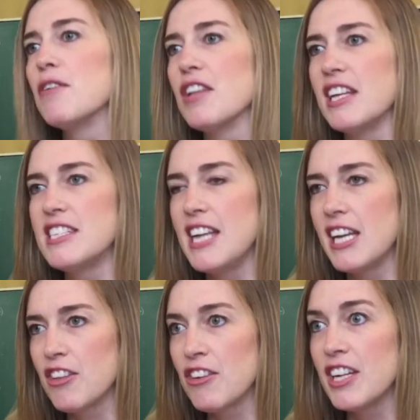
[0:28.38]
well, let's
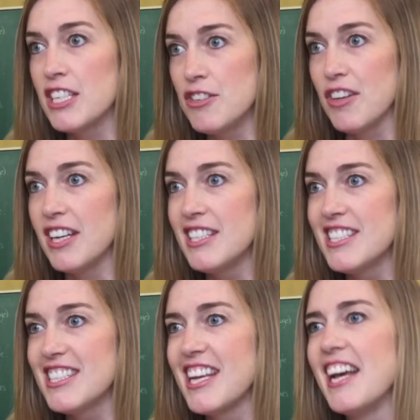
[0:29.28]
take their
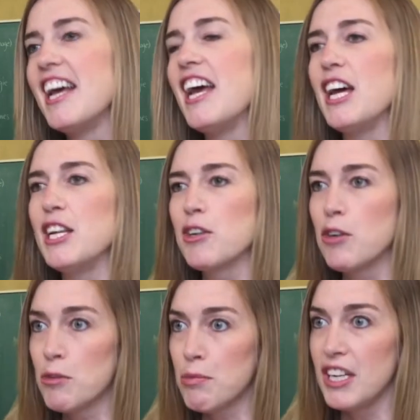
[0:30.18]
interests and
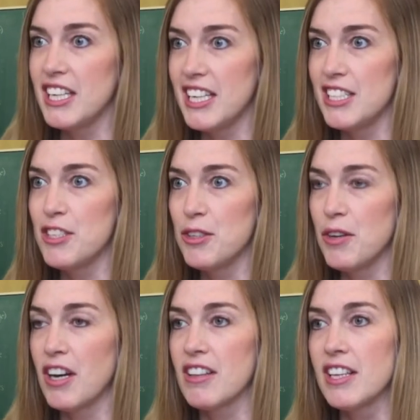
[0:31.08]
incorporate it into
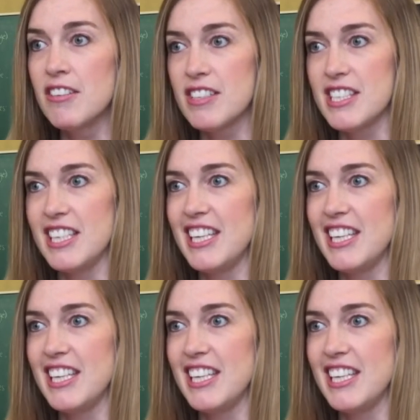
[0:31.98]
our literacy